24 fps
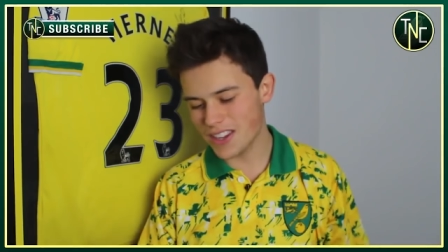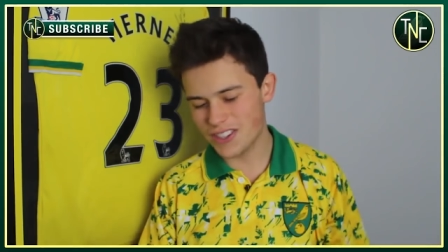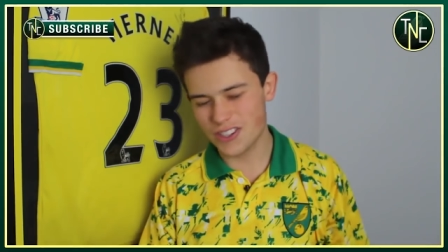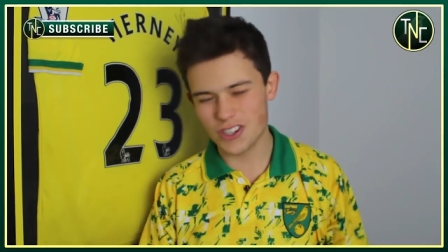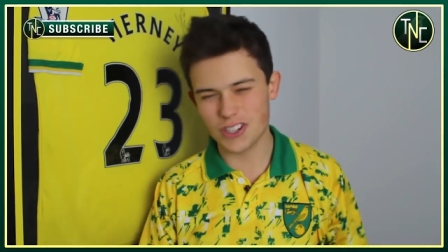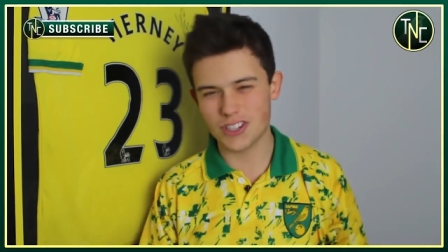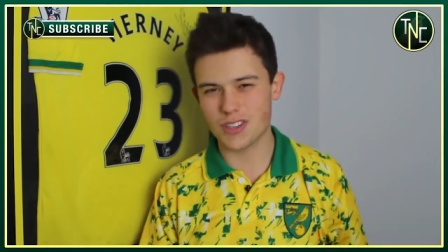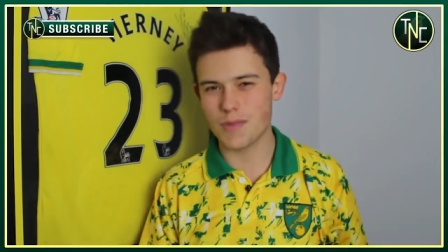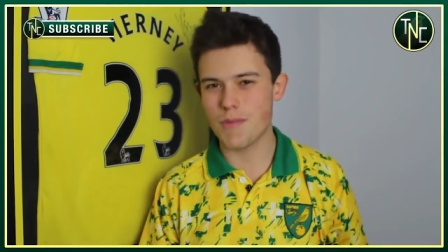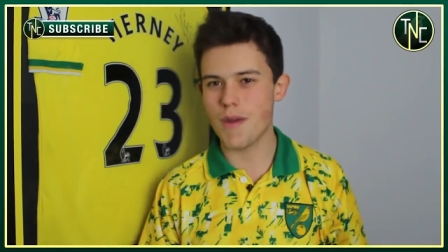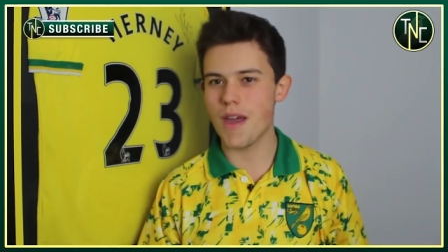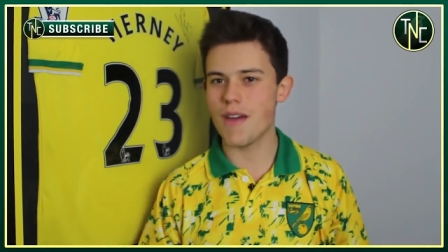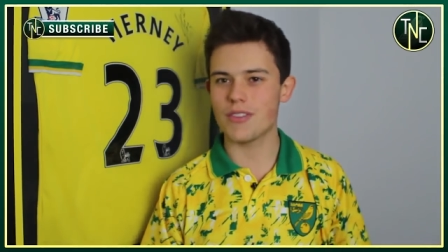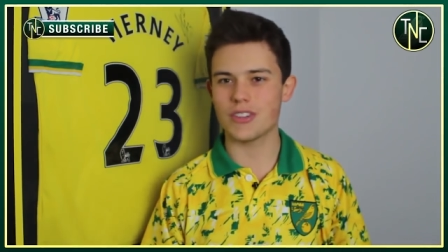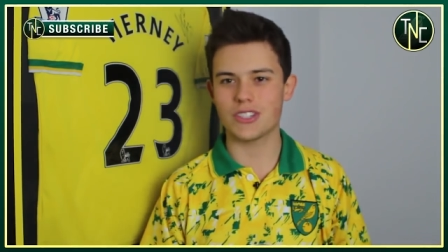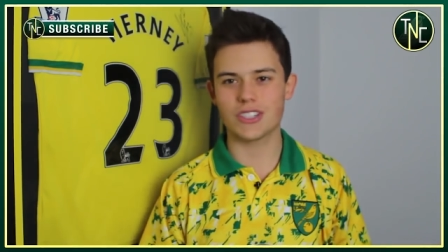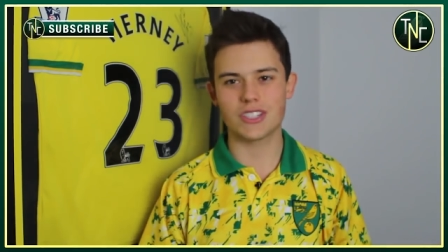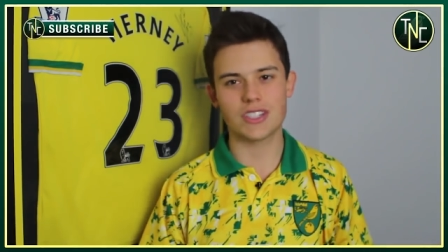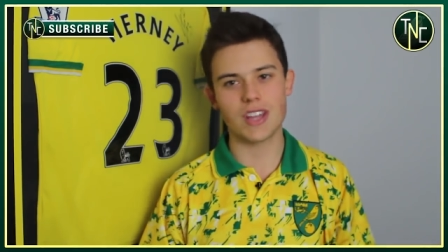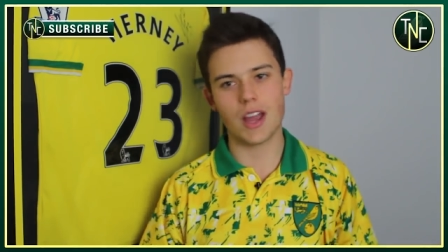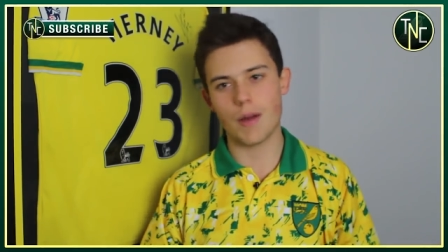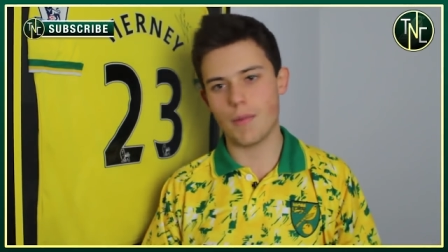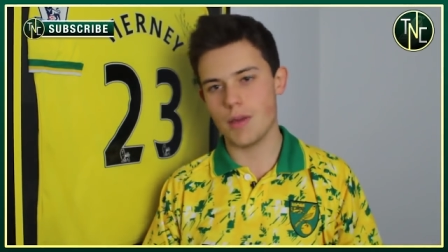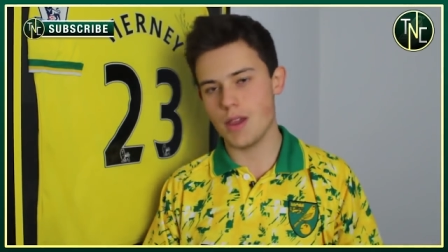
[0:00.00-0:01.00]
just a bit of a
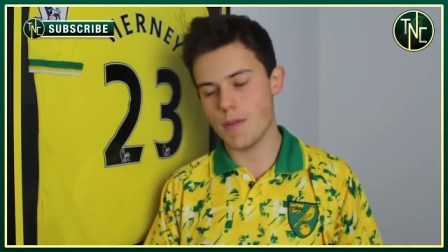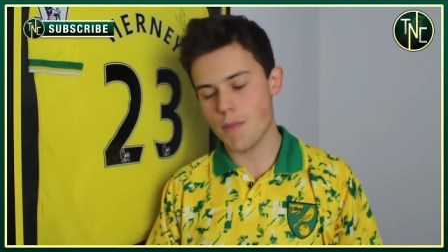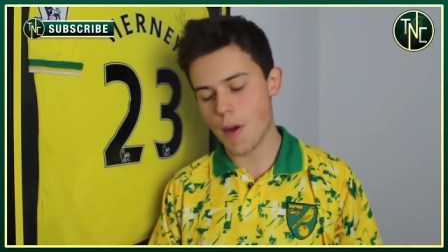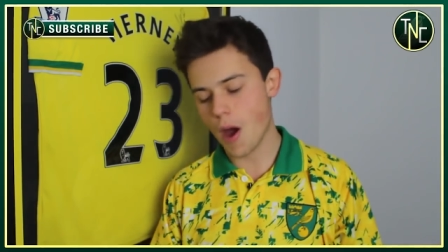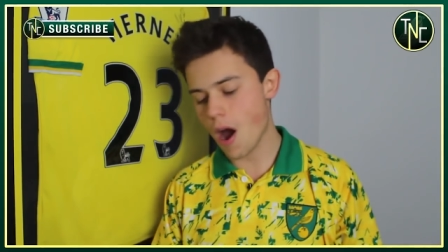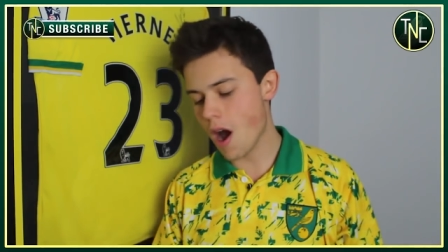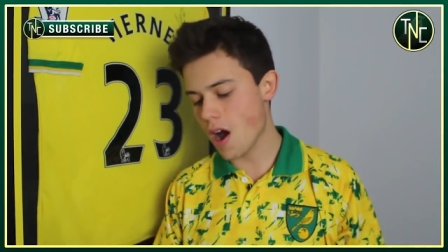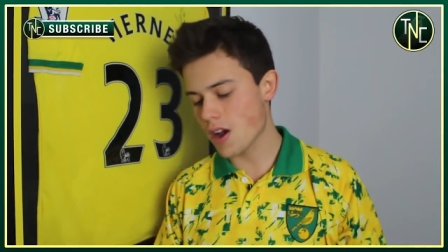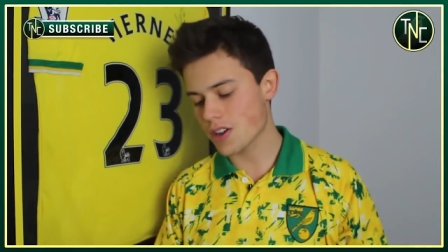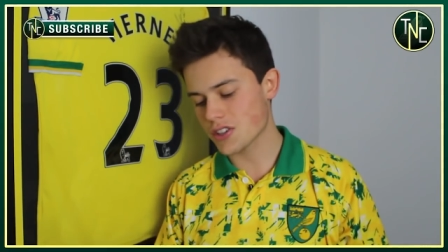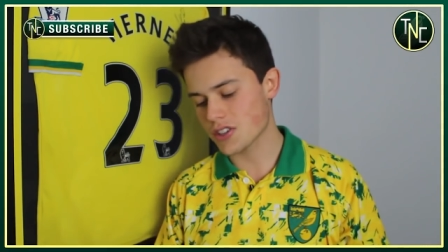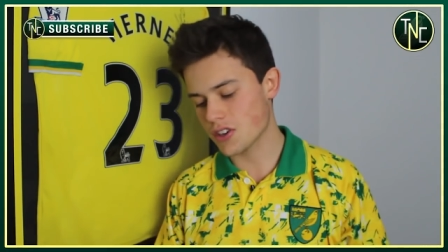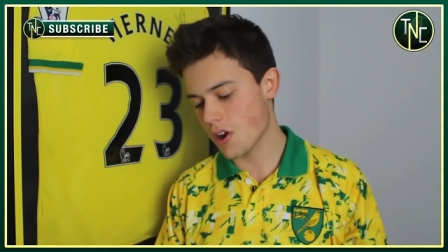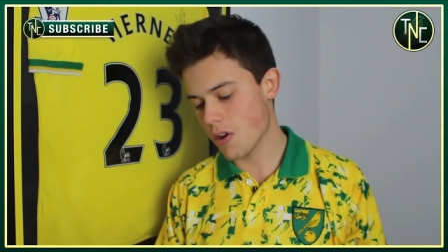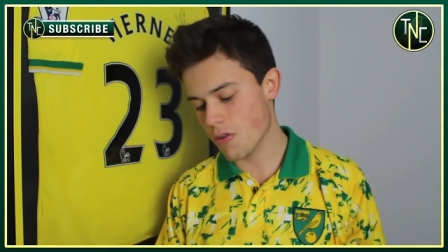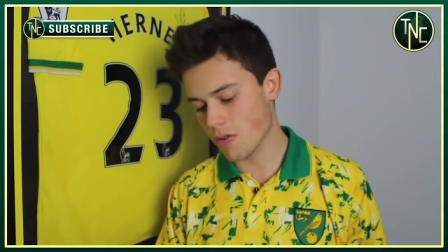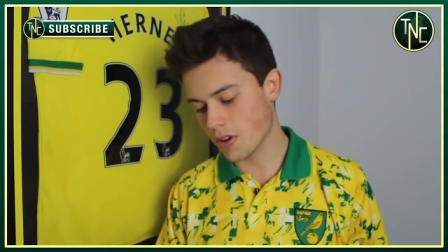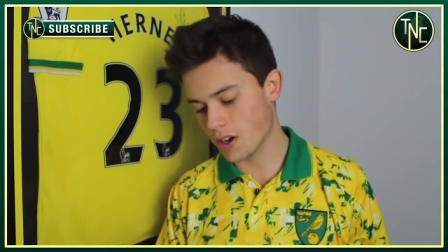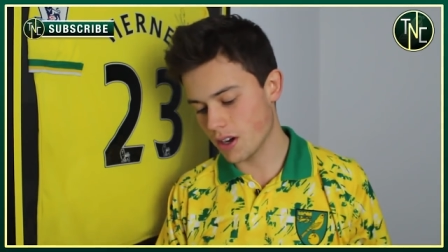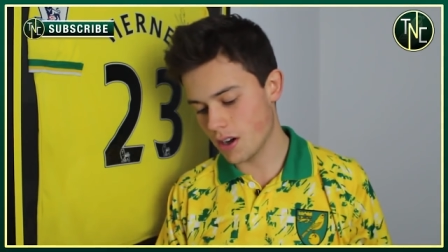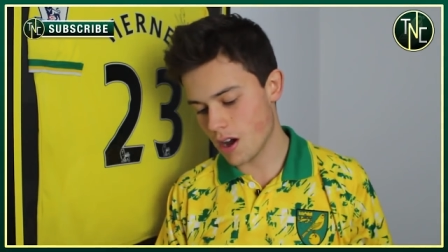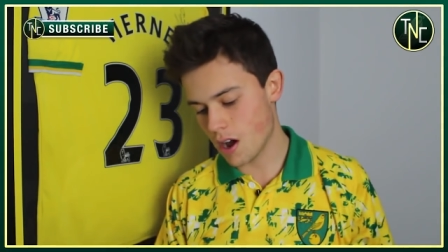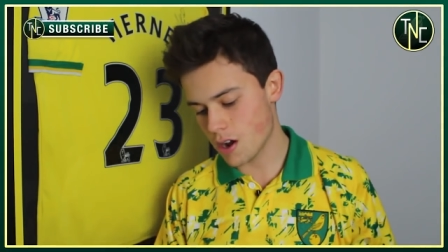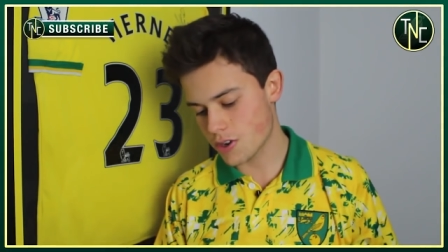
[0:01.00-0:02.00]
scummy person. I don't
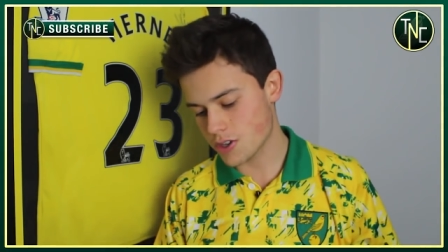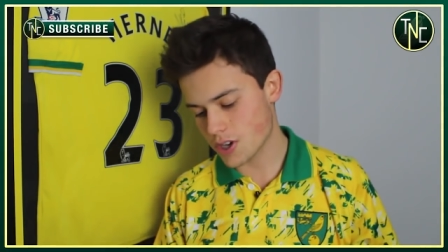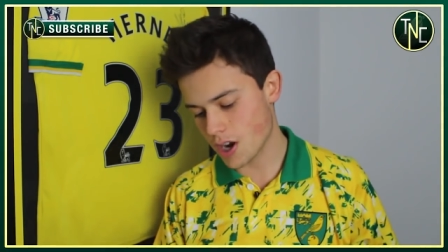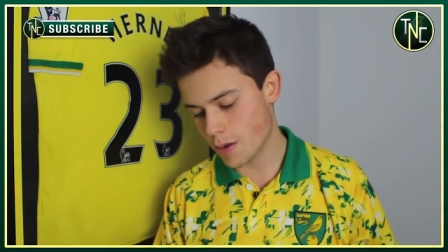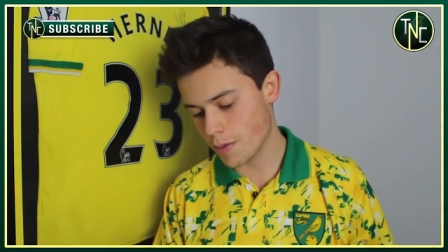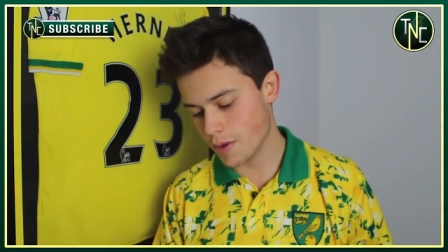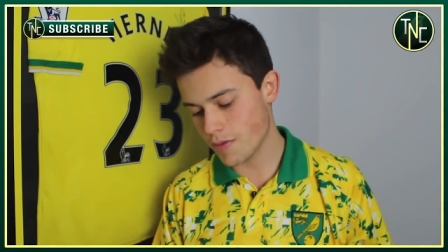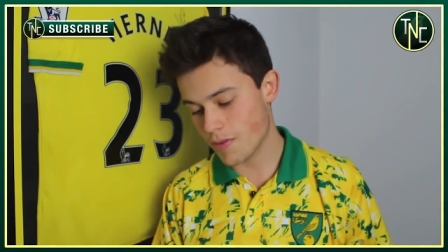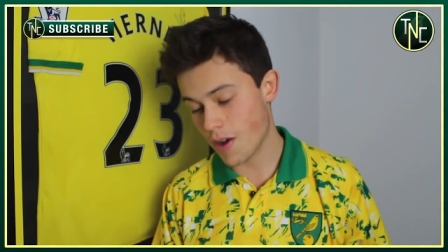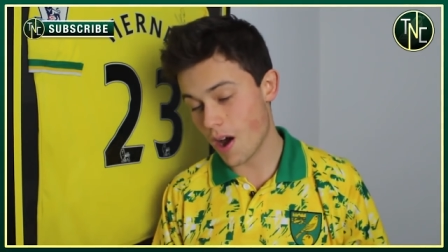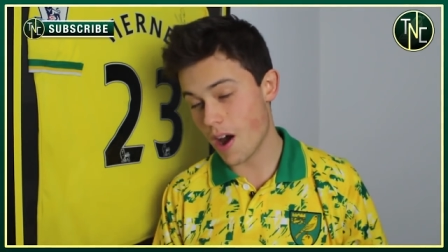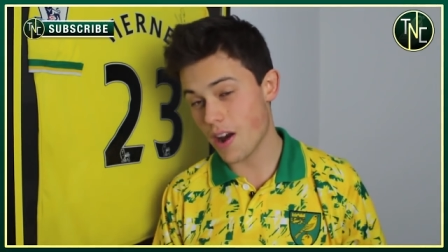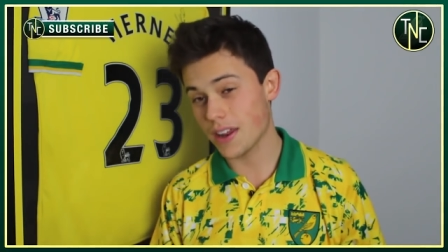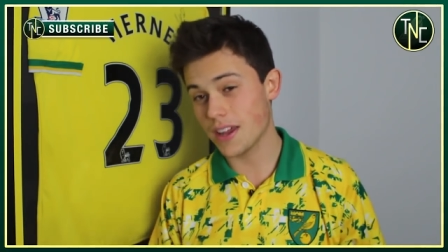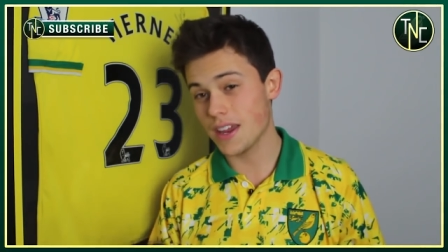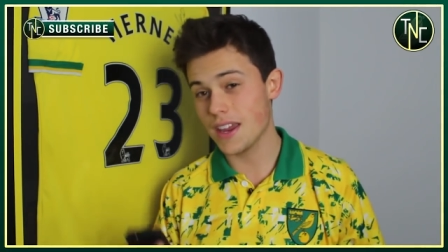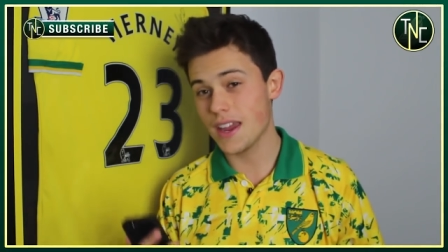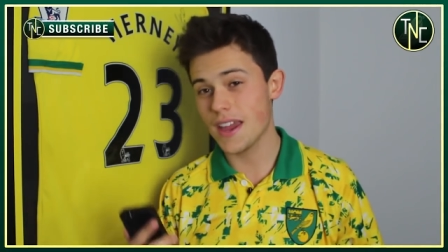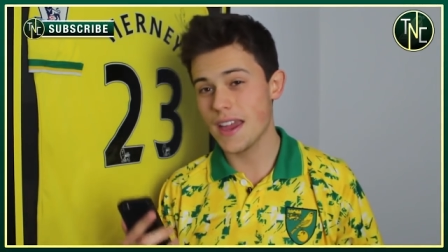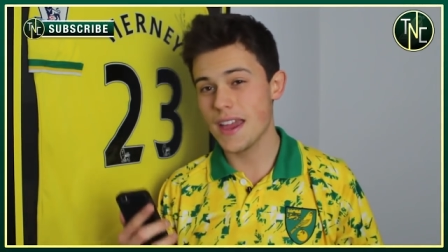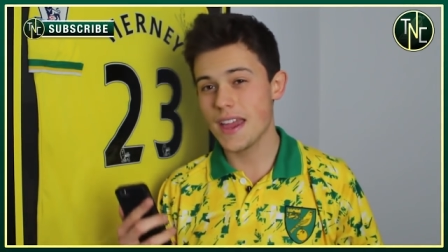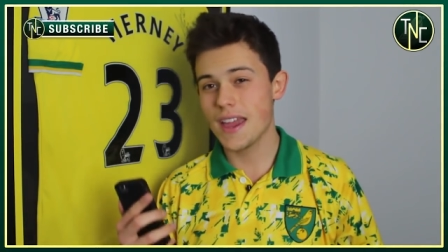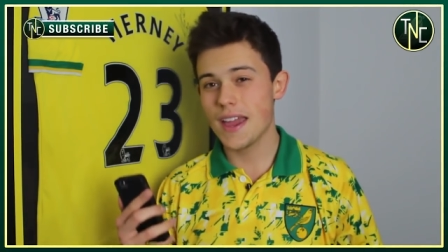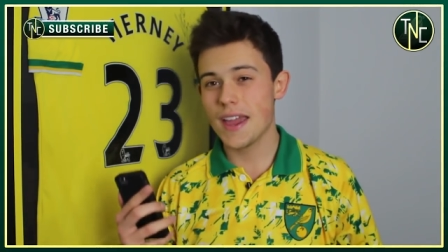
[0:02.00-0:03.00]
really like Jamie
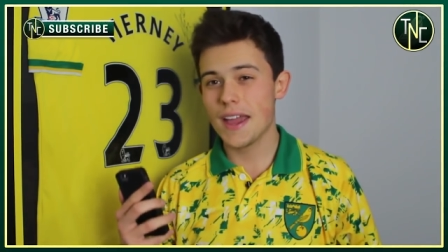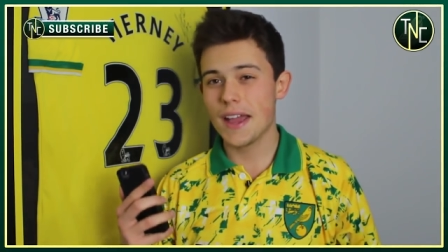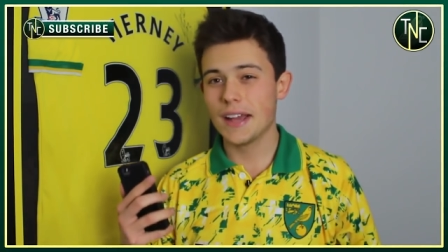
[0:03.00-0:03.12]
Vardy.